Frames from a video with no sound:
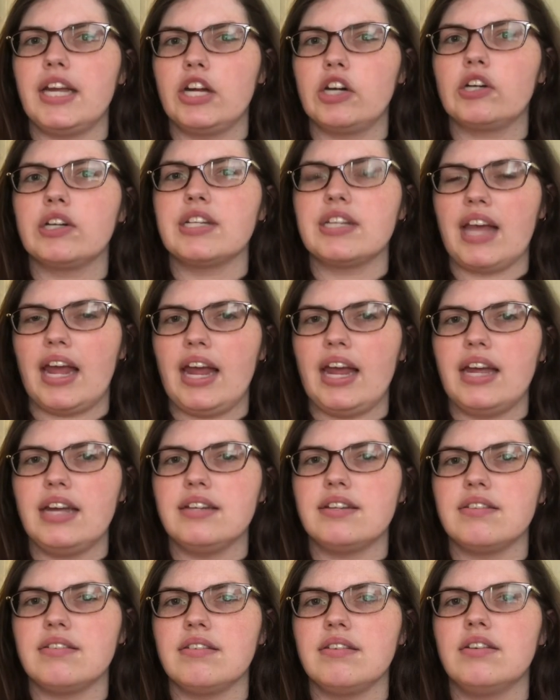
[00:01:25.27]

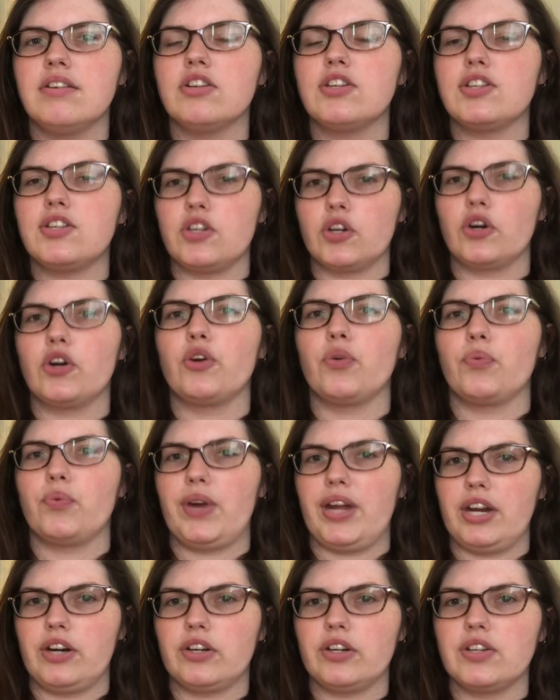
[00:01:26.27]
irritate certain
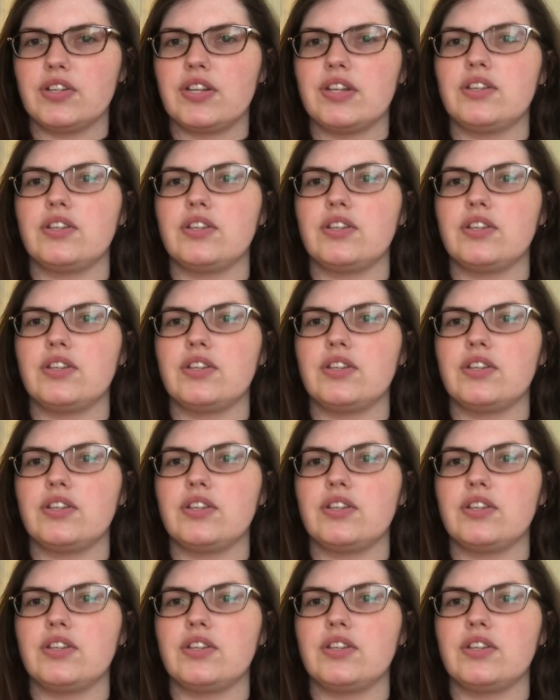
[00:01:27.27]
readers.